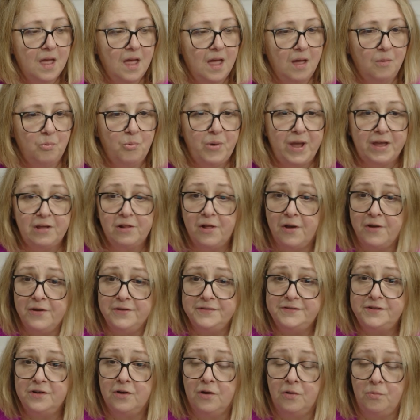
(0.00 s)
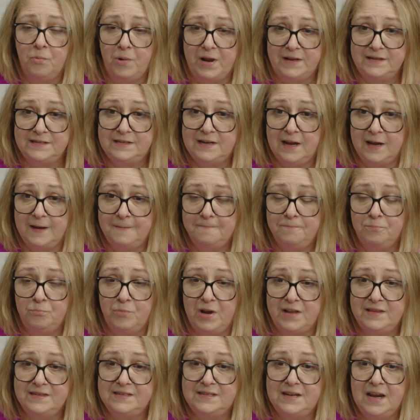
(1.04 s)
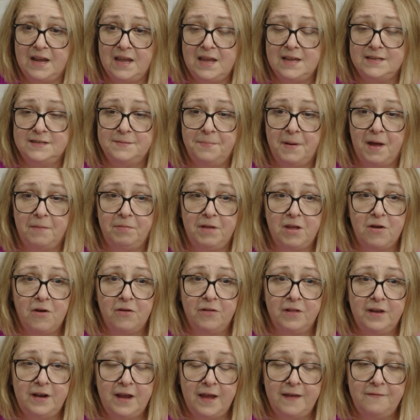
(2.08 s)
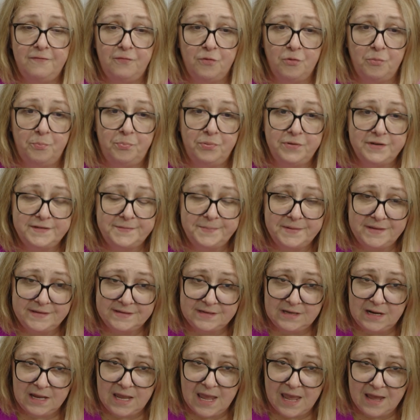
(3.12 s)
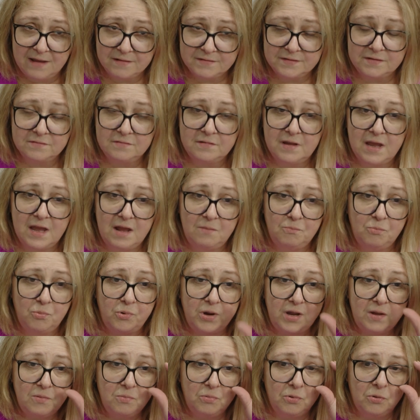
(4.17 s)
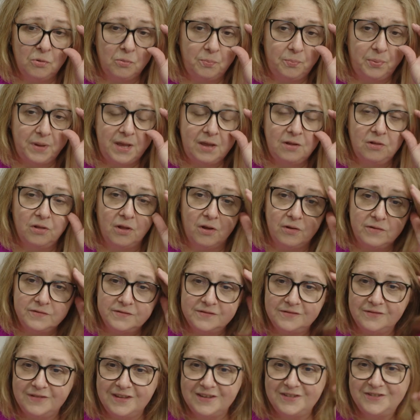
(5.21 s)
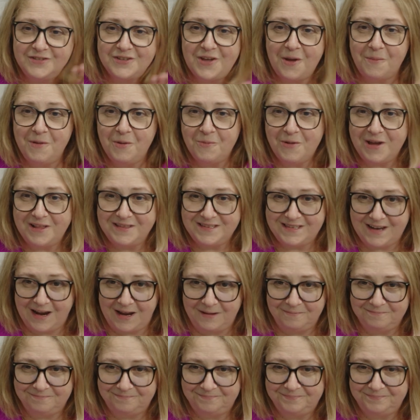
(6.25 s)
We're closed on Wednesday. Wednesday is a public holiday for Brisbane City Council, and we will be closed this coming Wednesday.